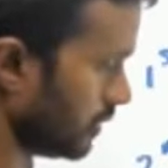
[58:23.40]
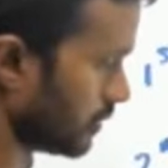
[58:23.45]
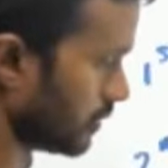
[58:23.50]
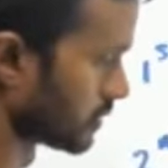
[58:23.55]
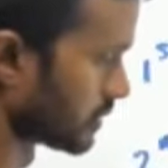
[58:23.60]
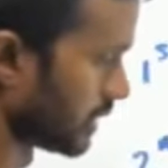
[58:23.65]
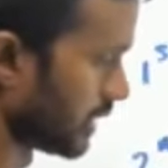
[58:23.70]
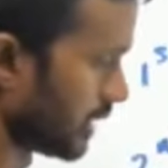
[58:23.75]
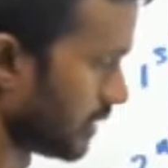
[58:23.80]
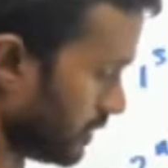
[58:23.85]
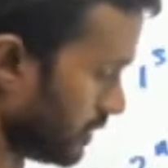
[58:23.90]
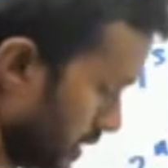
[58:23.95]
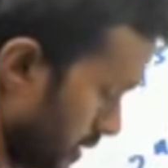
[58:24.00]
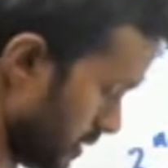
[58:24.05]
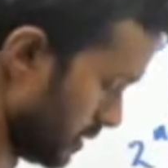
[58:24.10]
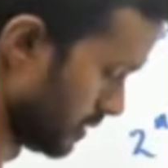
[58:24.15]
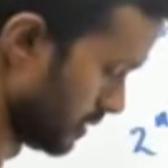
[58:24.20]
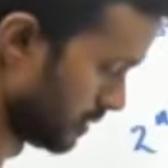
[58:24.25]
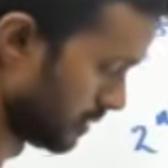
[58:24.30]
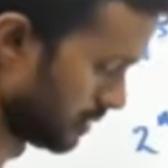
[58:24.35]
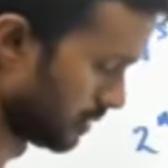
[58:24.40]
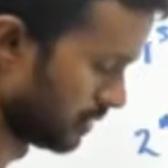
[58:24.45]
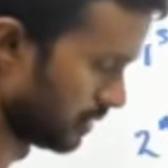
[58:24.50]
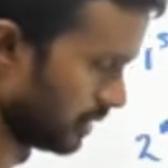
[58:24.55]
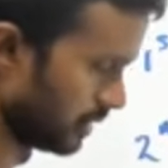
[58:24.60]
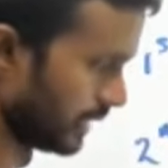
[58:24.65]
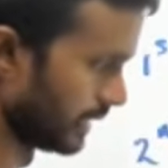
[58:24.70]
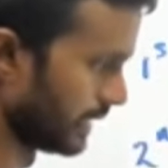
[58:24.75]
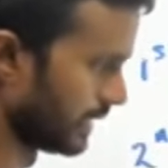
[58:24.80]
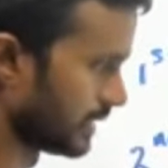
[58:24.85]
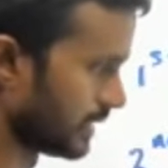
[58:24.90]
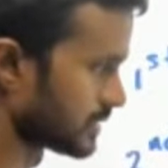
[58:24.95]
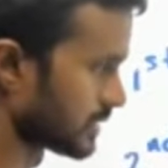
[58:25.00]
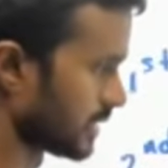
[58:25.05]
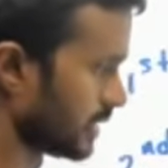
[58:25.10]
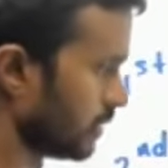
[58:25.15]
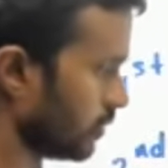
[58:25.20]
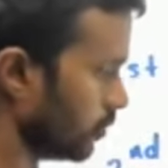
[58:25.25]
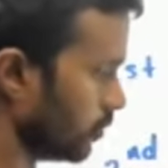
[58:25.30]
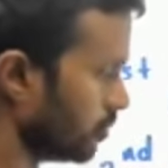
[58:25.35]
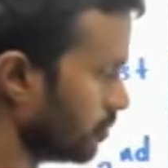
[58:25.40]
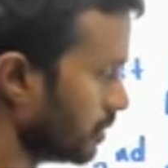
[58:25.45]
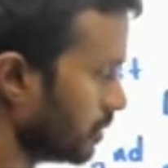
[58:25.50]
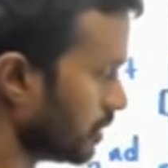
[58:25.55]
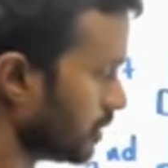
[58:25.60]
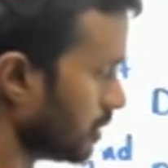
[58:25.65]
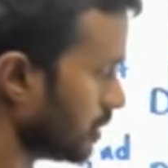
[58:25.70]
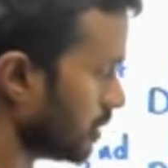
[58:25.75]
you should have a ax cube,